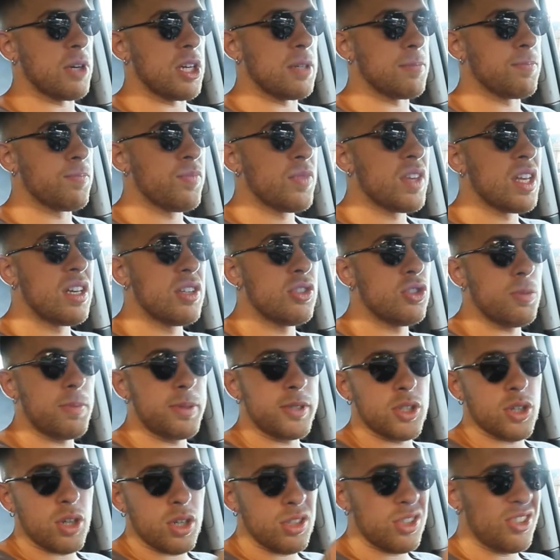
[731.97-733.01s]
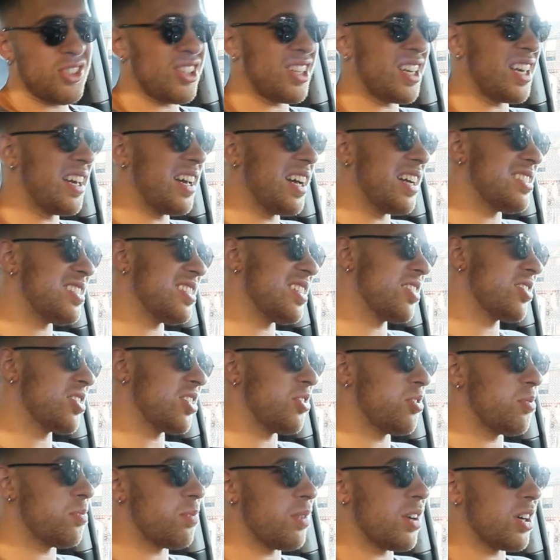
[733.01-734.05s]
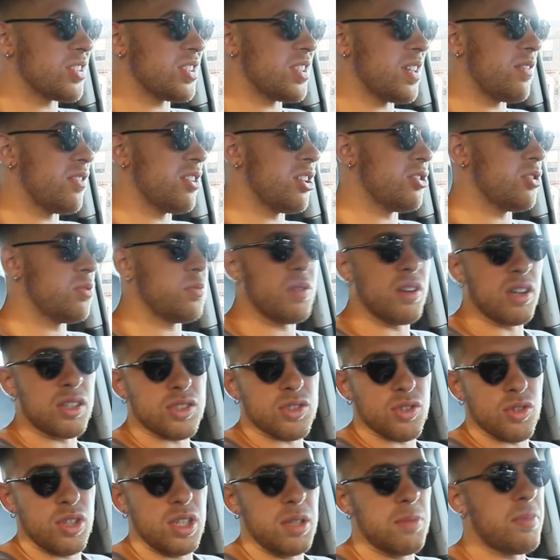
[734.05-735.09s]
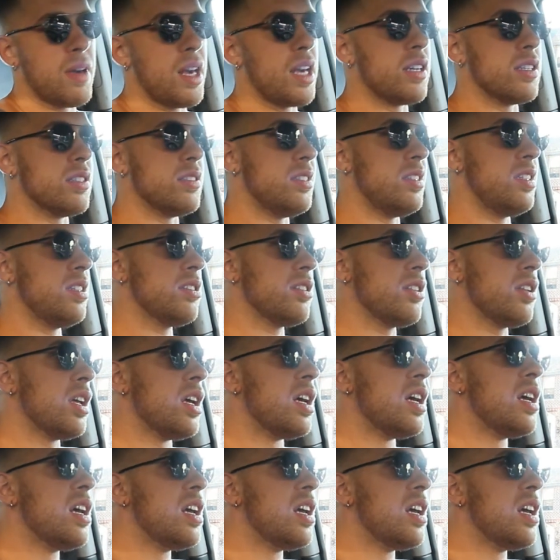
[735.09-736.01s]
But superchargers you can get $600, $700 on eBay, good deal.